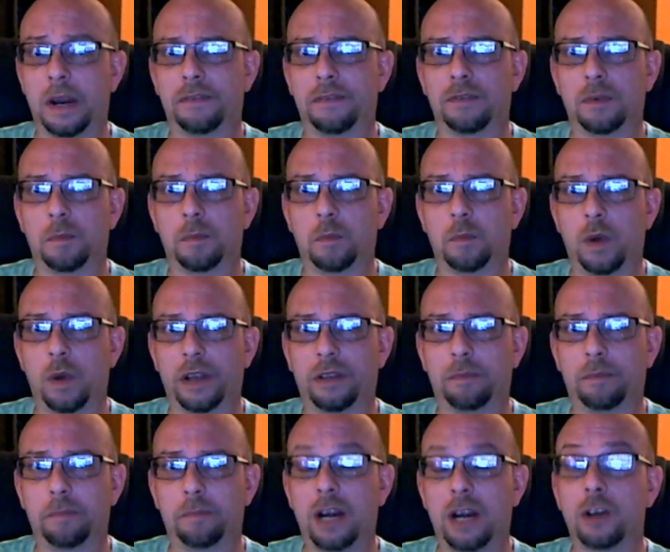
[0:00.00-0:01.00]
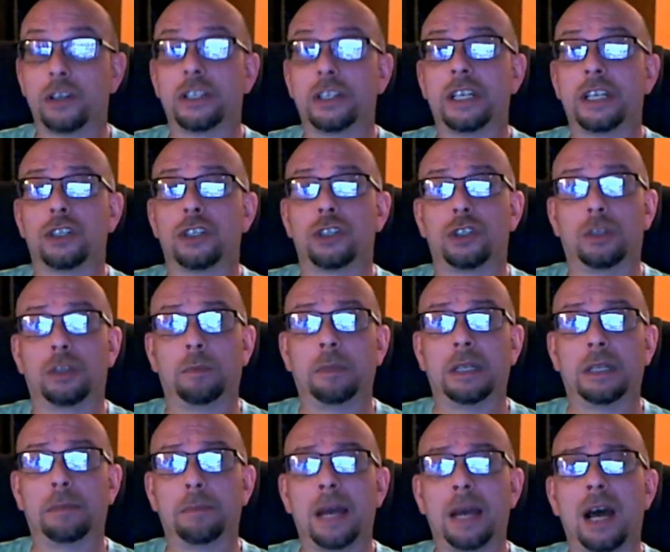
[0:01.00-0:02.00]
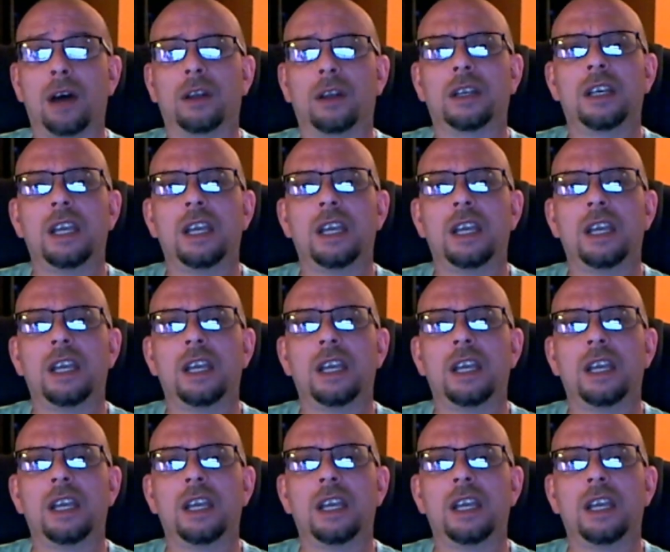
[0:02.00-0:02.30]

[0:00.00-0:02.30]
from what parenting should be about.